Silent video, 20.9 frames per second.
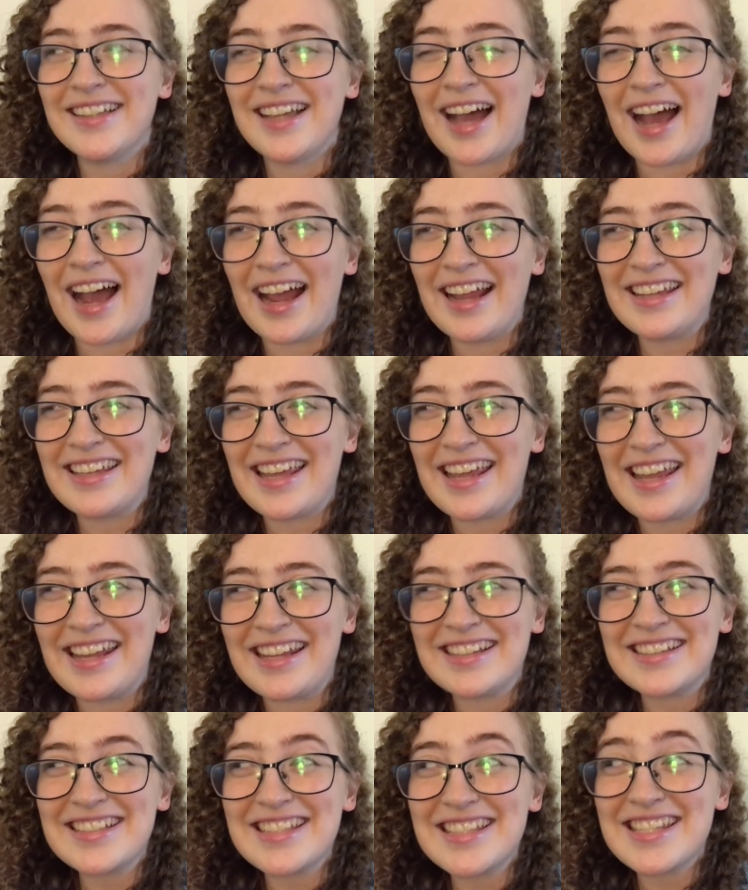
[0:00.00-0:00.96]
I
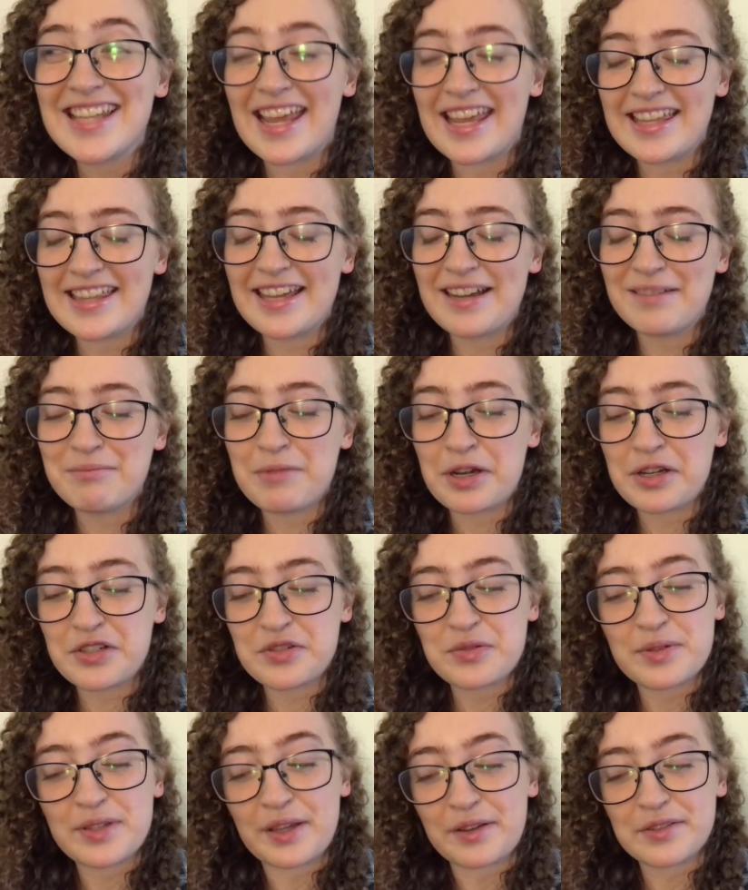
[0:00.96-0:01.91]
can't say that much
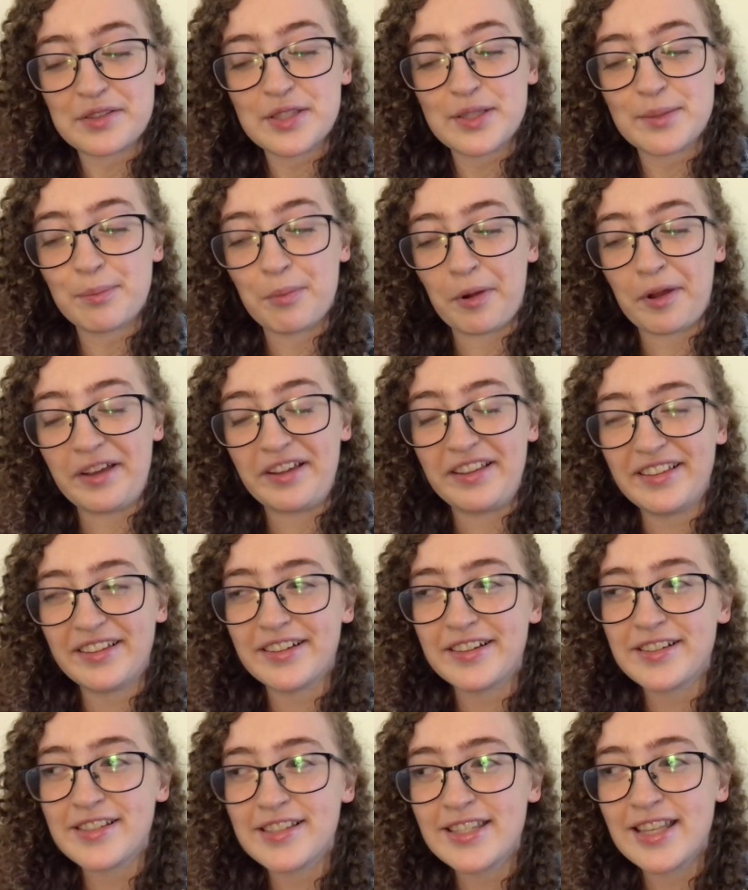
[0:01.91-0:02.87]
without
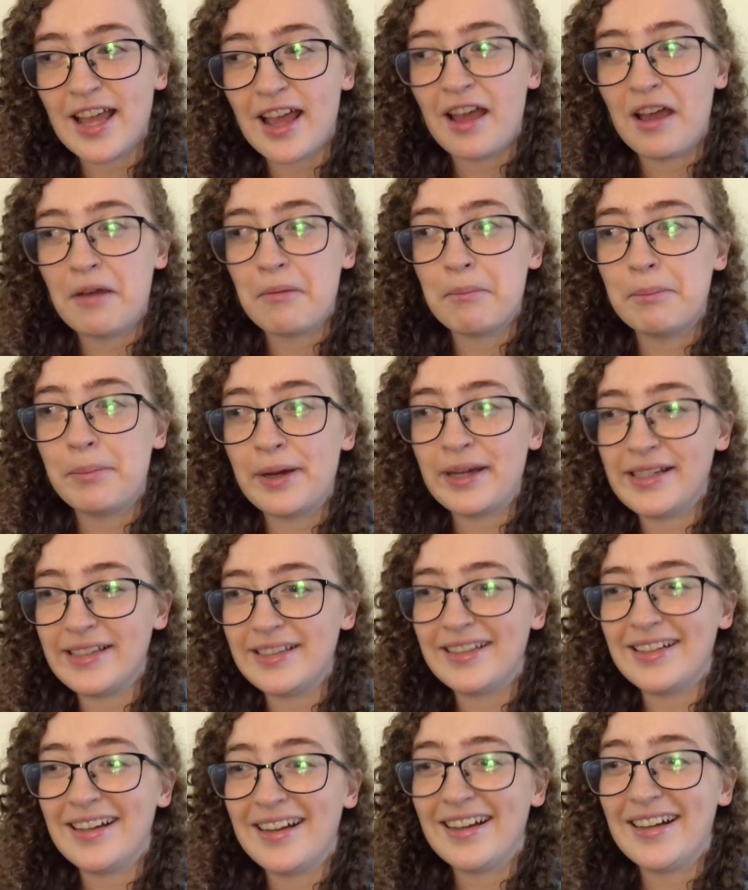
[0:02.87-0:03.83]
spoilers, but
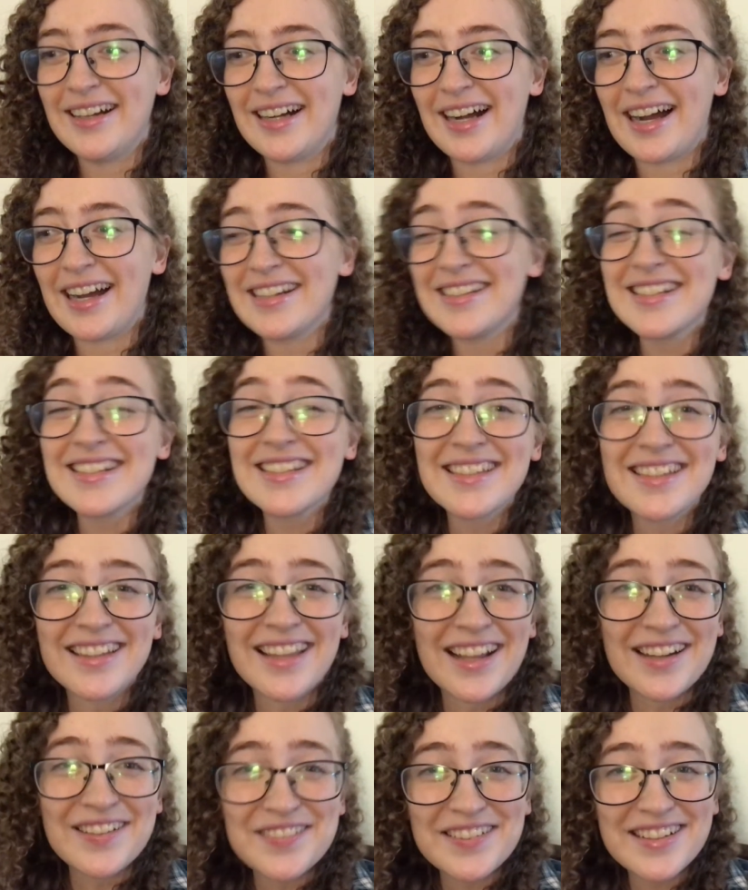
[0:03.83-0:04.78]
I just
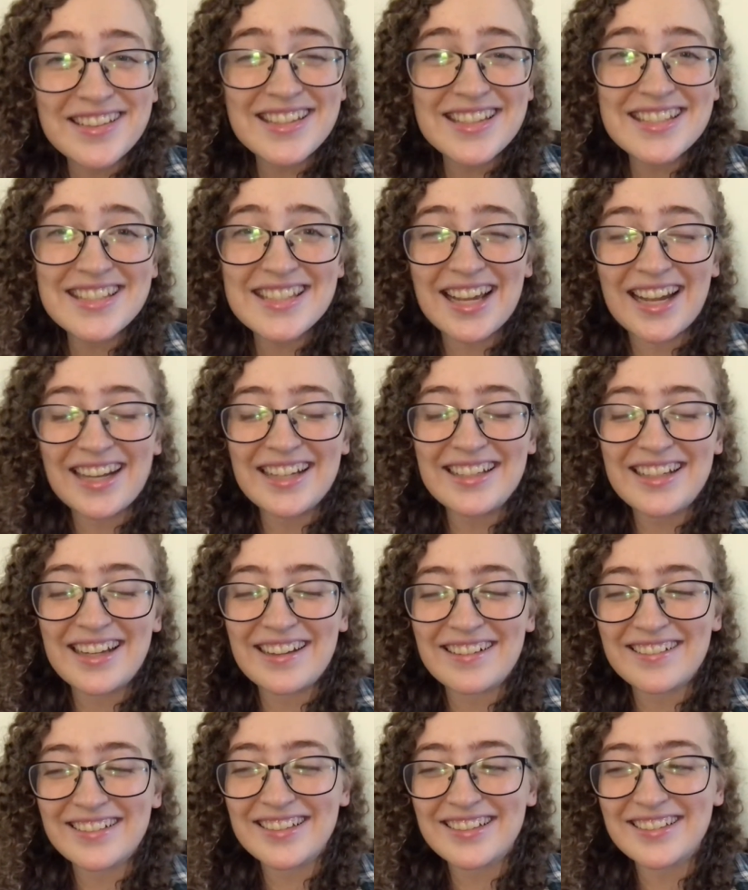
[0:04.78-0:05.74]
love all the side
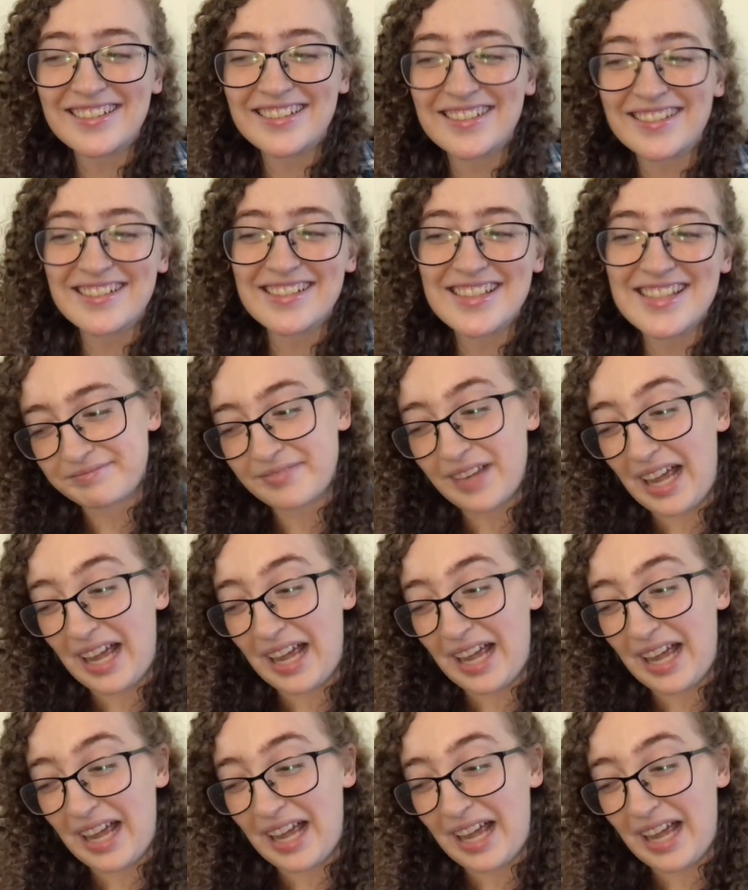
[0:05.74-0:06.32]
characters.